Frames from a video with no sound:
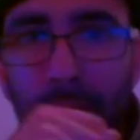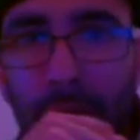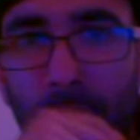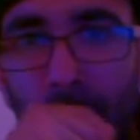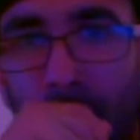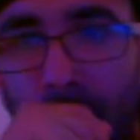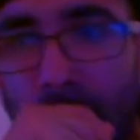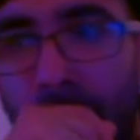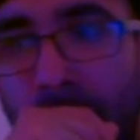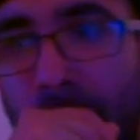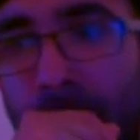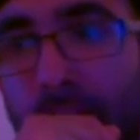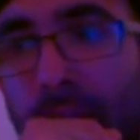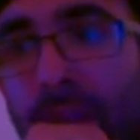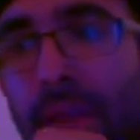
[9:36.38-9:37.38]

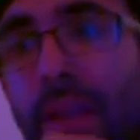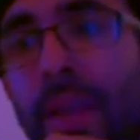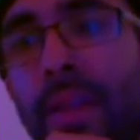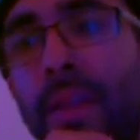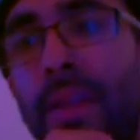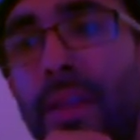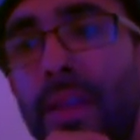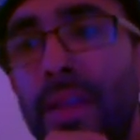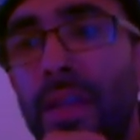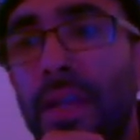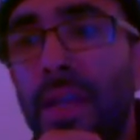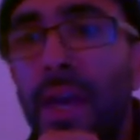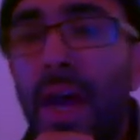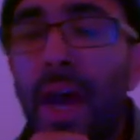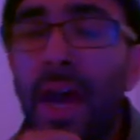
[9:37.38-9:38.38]
Currencies like
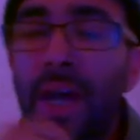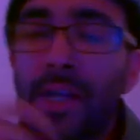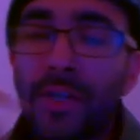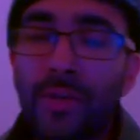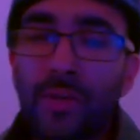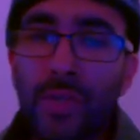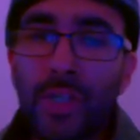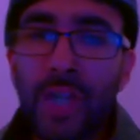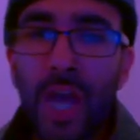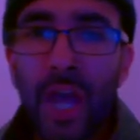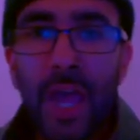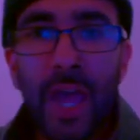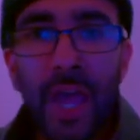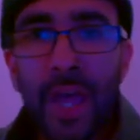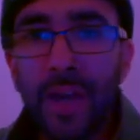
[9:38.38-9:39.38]
Zcash, which
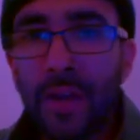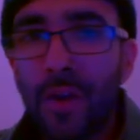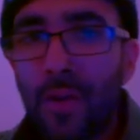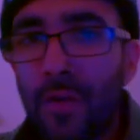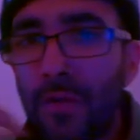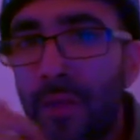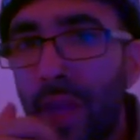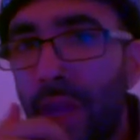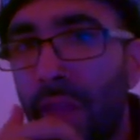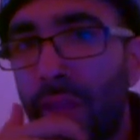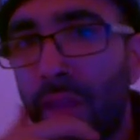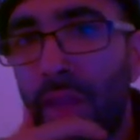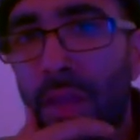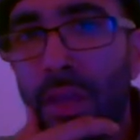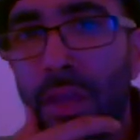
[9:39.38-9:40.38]
I had no
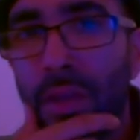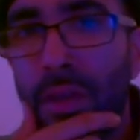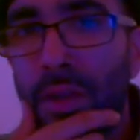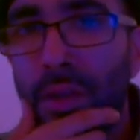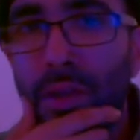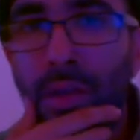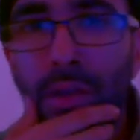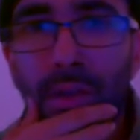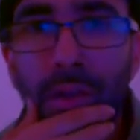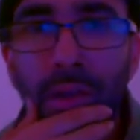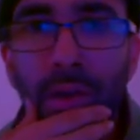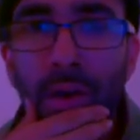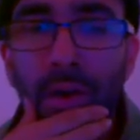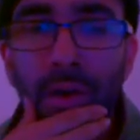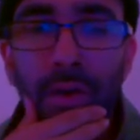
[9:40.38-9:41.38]
faith in,
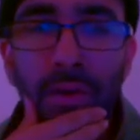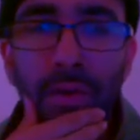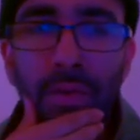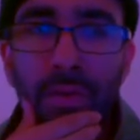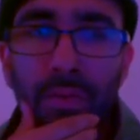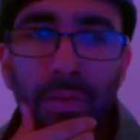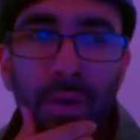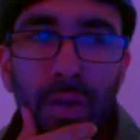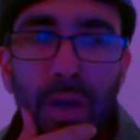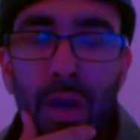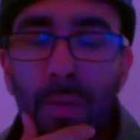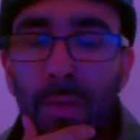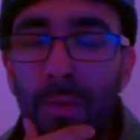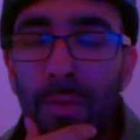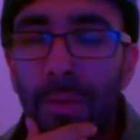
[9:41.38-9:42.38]
a
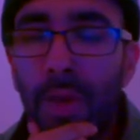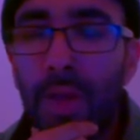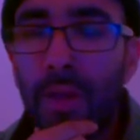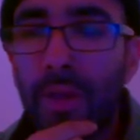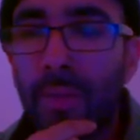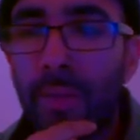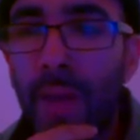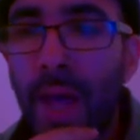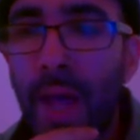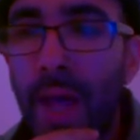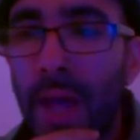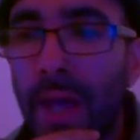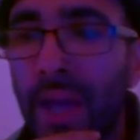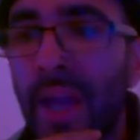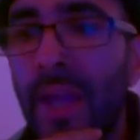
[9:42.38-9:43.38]
couple months
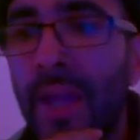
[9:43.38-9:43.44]
back.